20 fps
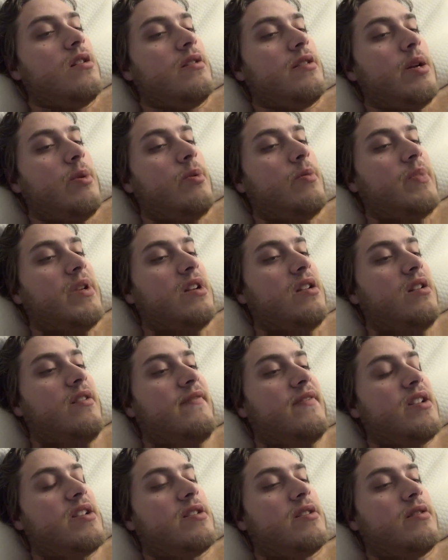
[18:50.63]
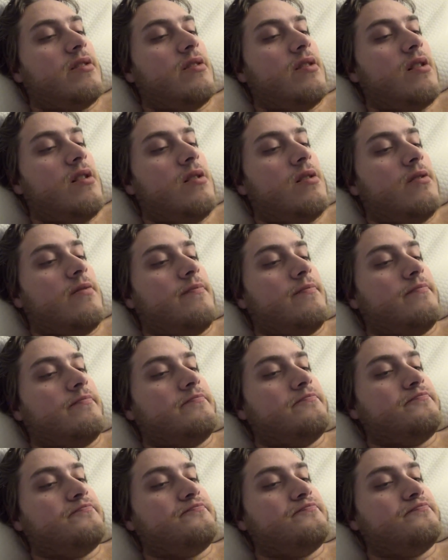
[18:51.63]
That would be lovely. Um,
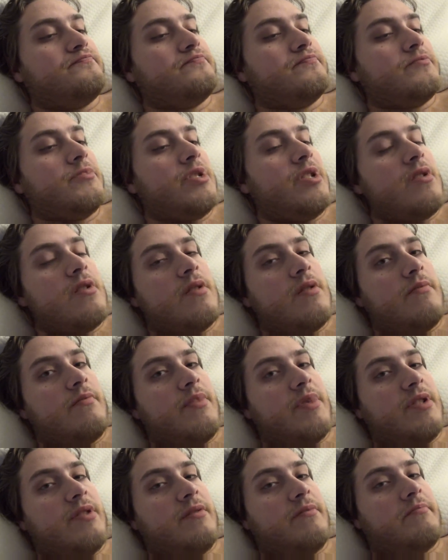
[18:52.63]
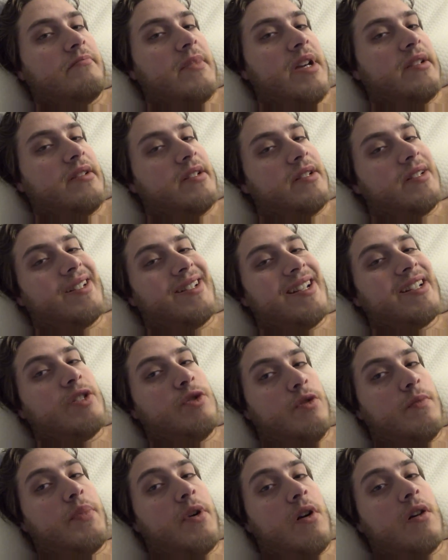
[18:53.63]
but as I said, I do
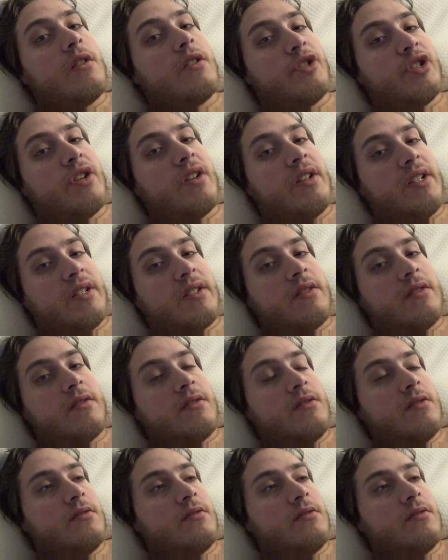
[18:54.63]
apologize.